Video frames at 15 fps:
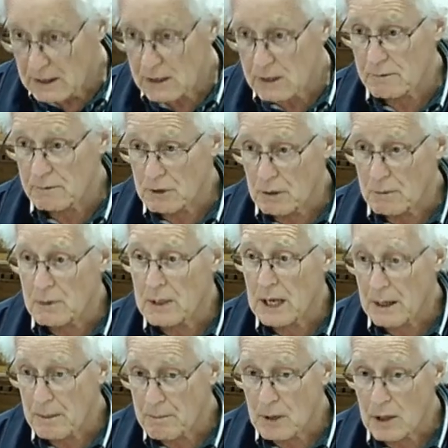of
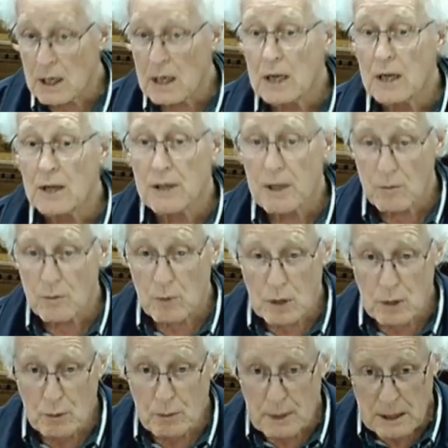September, there will
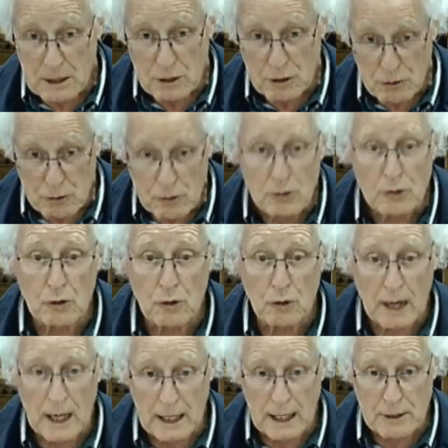be the usual
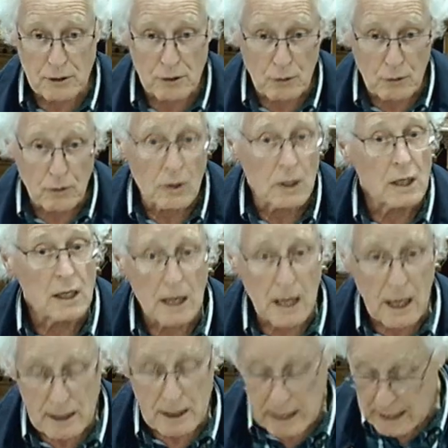annual
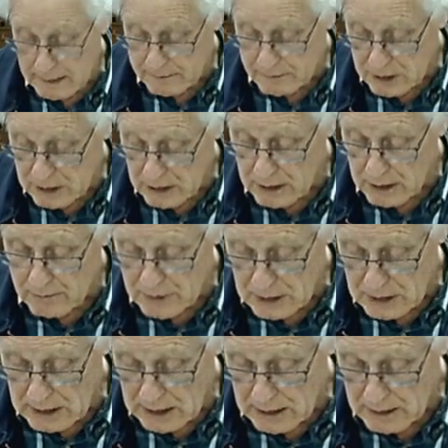RAF service
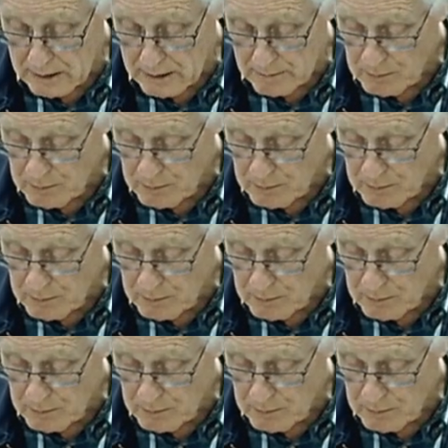here,